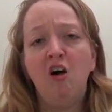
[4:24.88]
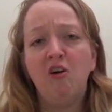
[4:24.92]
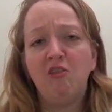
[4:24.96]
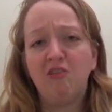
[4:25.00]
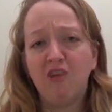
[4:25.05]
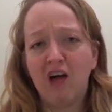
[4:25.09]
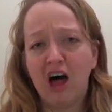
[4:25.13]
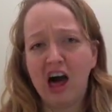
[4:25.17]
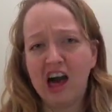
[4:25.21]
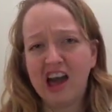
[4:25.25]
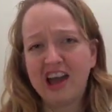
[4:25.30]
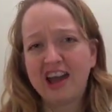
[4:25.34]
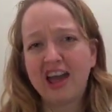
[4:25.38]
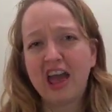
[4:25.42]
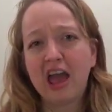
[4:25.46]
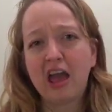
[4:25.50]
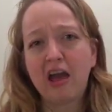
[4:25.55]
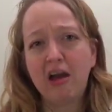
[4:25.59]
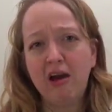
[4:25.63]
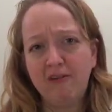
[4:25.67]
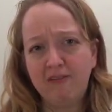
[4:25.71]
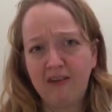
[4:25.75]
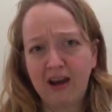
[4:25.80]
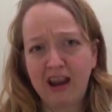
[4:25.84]

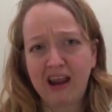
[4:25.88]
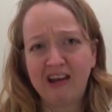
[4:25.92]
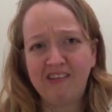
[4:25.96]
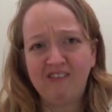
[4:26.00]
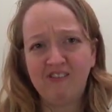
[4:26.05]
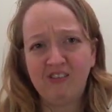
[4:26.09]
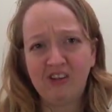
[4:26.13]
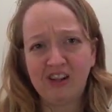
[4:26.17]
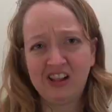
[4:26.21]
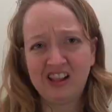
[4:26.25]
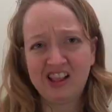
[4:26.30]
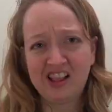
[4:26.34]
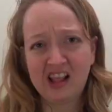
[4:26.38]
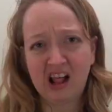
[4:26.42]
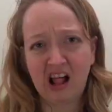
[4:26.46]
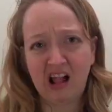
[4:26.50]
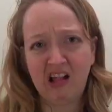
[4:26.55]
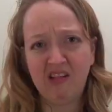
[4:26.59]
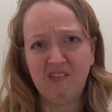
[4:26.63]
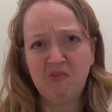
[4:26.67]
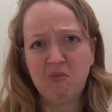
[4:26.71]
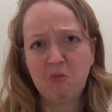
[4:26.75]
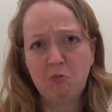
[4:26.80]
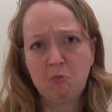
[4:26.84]
walking away for
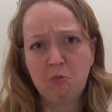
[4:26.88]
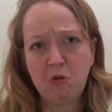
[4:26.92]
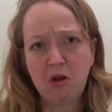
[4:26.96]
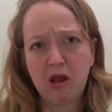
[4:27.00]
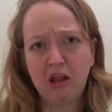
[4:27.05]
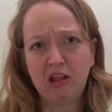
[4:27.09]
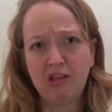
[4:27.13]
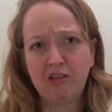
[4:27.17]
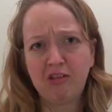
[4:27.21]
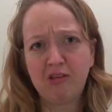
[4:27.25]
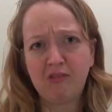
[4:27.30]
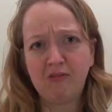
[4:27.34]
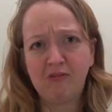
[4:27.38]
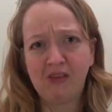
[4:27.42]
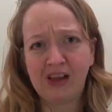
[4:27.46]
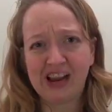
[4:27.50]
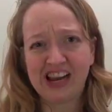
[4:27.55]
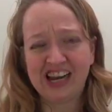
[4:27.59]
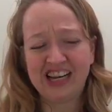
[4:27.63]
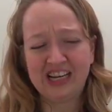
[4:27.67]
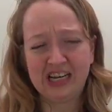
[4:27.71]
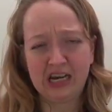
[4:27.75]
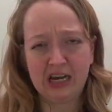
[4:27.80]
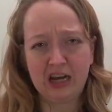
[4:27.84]

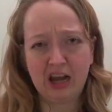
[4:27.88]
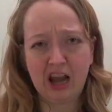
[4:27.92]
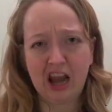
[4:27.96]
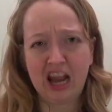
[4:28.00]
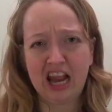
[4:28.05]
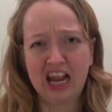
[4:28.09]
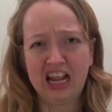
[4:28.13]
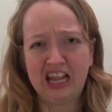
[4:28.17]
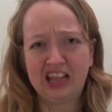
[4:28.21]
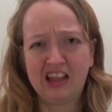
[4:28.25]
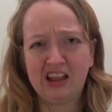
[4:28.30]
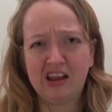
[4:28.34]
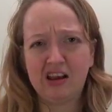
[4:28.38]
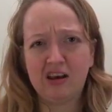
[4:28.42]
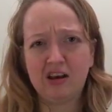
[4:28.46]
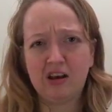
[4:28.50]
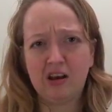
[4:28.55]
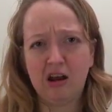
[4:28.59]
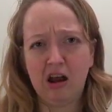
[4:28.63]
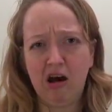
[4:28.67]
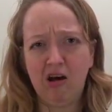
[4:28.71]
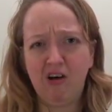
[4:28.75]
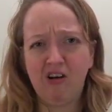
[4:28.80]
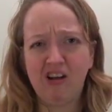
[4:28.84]
self-preservation isn't
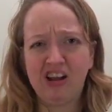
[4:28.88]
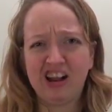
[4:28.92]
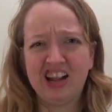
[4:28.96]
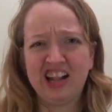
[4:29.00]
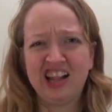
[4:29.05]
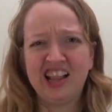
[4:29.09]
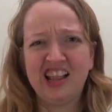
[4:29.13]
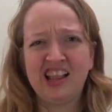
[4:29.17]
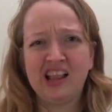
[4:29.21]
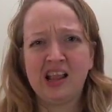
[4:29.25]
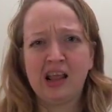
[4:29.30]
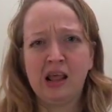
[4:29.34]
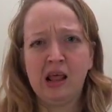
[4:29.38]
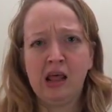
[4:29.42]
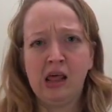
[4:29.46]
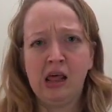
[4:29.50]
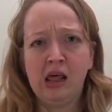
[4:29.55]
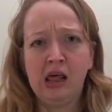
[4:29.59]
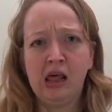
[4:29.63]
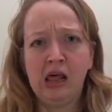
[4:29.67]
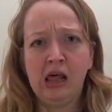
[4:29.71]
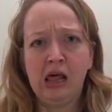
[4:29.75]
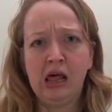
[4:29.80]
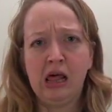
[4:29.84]
always
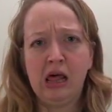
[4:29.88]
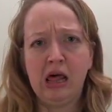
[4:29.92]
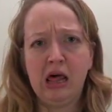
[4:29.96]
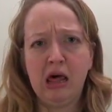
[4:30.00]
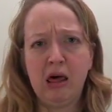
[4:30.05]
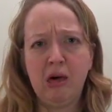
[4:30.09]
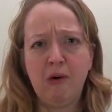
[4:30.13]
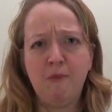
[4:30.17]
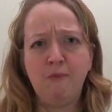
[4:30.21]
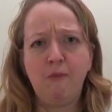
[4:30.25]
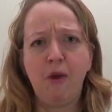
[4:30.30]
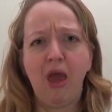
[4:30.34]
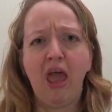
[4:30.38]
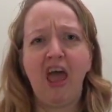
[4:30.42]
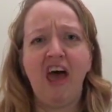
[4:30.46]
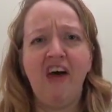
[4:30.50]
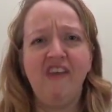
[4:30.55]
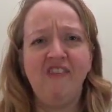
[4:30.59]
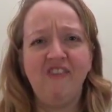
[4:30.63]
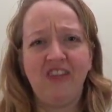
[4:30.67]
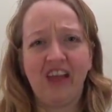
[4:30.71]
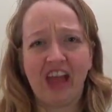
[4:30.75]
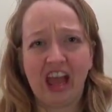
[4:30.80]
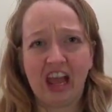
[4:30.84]
a
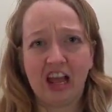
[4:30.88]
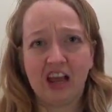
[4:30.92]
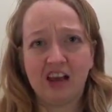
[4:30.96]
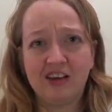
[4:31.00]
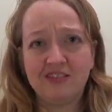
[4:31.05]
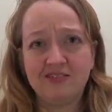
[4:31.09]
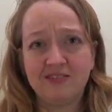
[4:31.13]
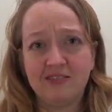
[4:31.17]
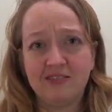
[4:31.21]
bad thing.